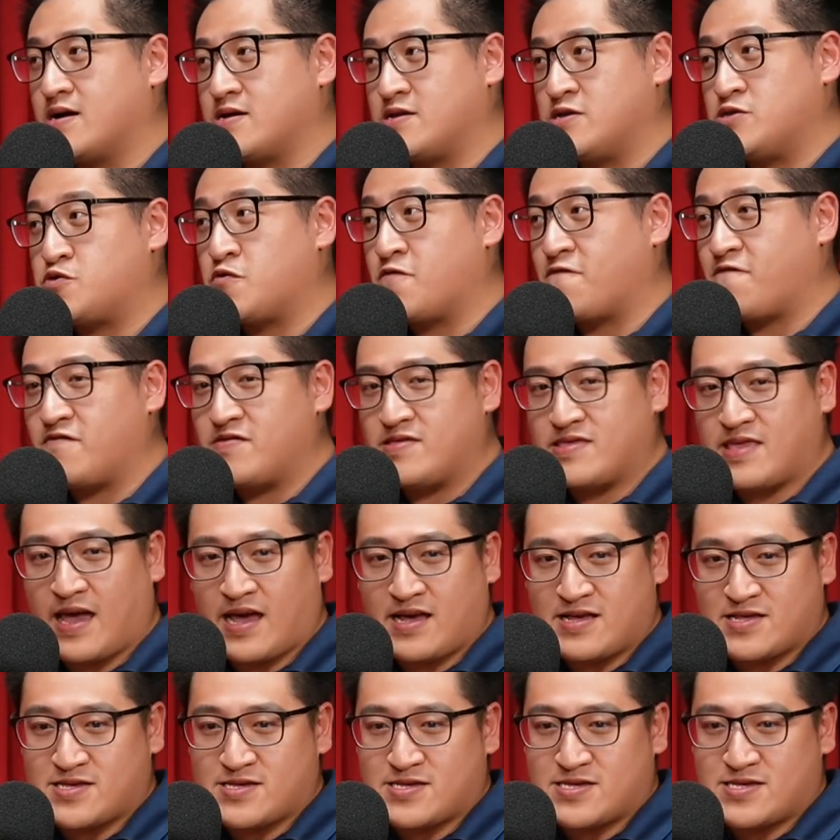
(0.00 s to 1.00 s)
into
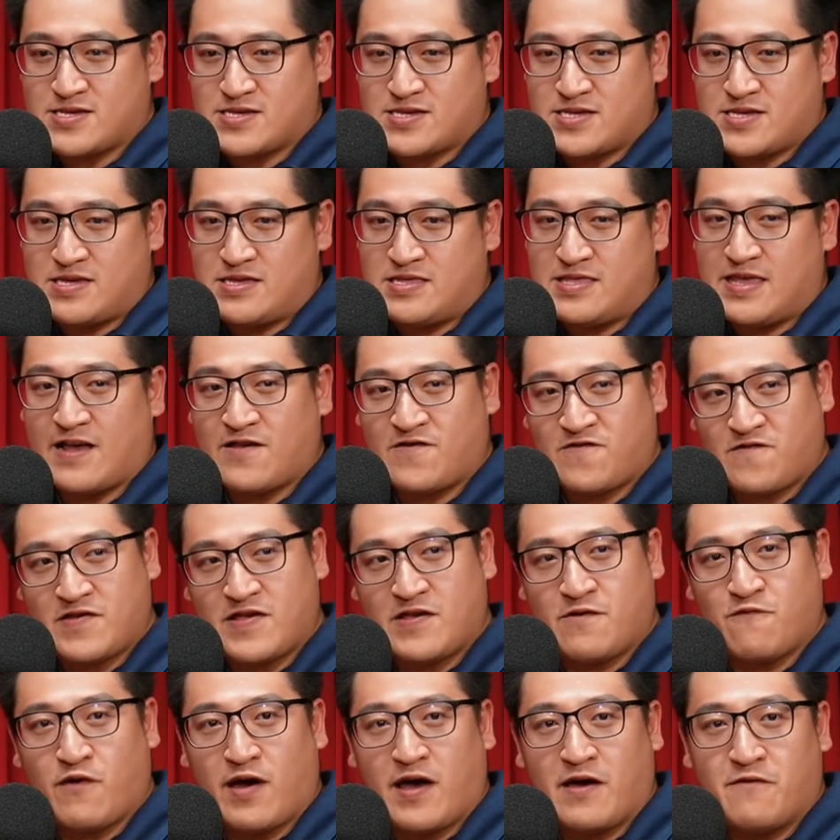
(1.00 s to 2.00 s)
fintech
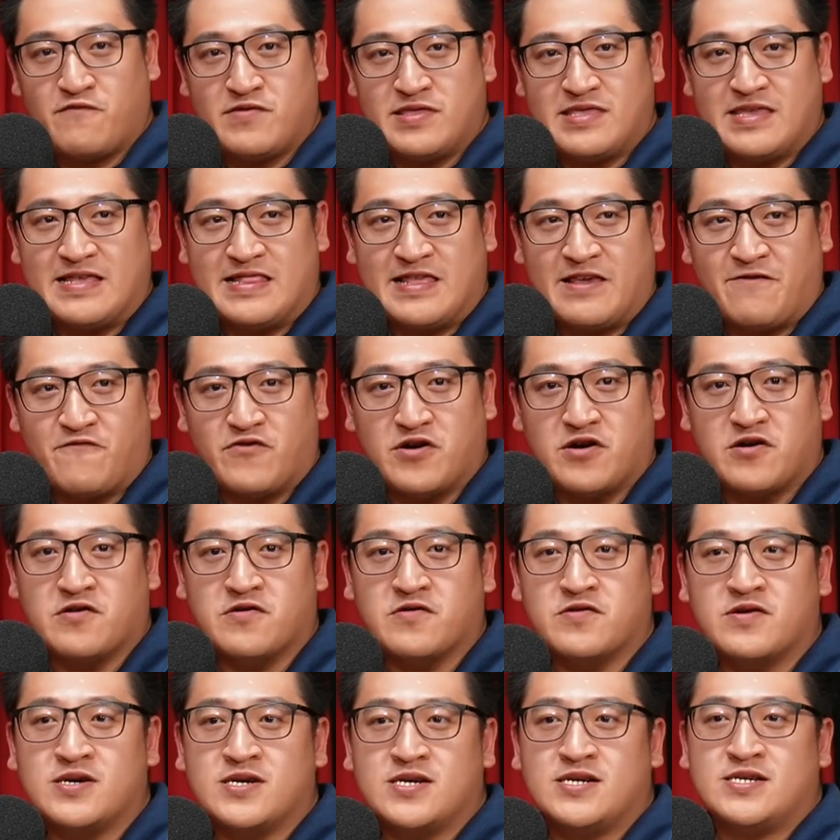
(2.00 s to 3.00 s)
industry where we
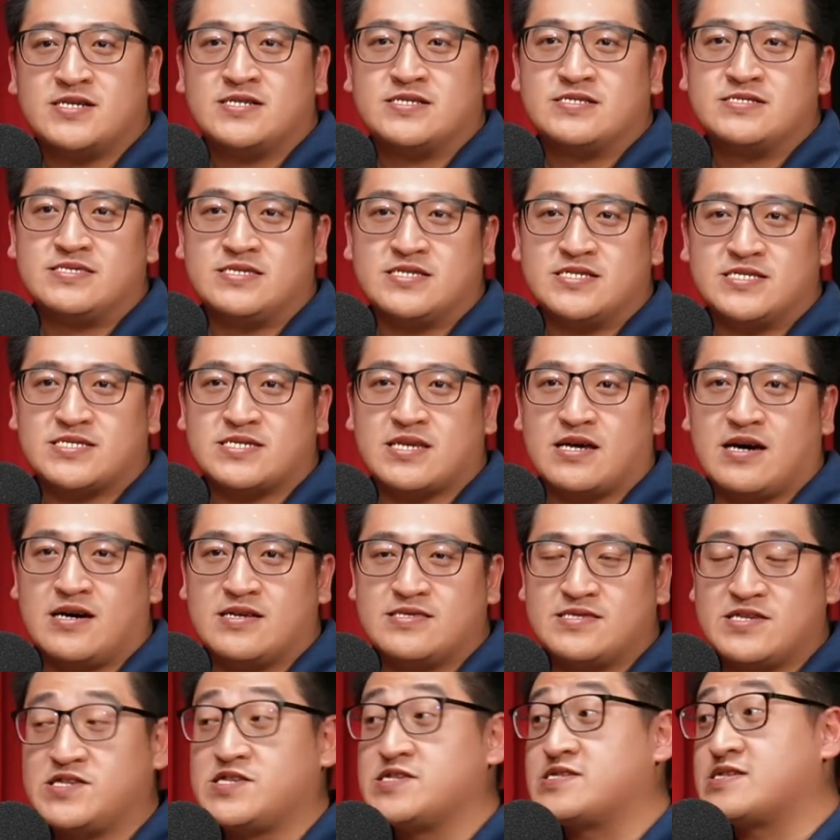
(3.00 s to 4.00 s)
deliver these
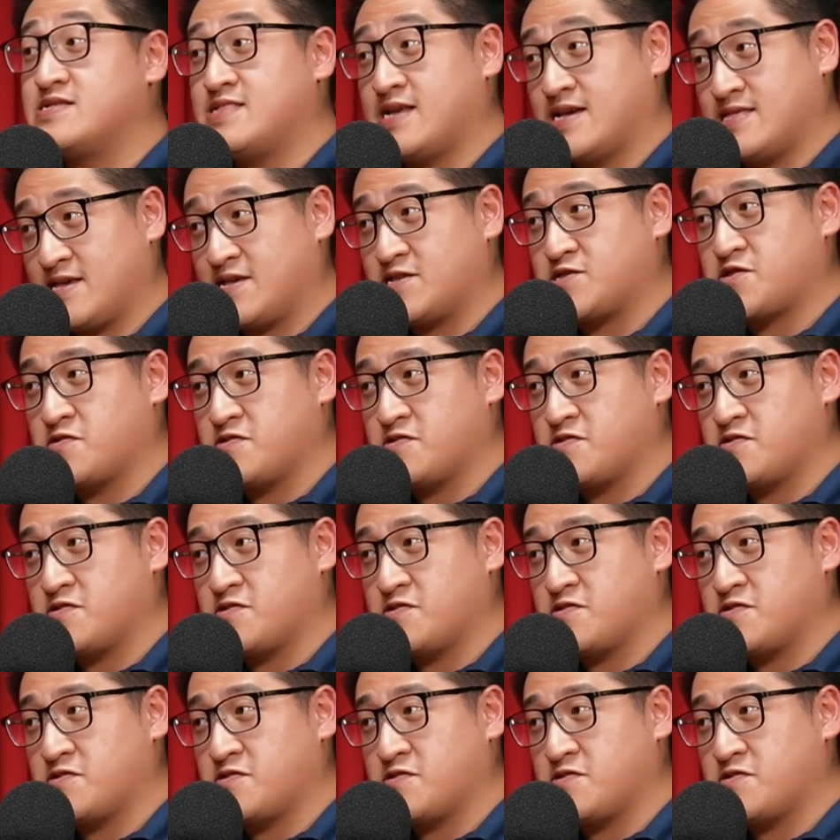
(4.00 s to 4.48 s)
digital lending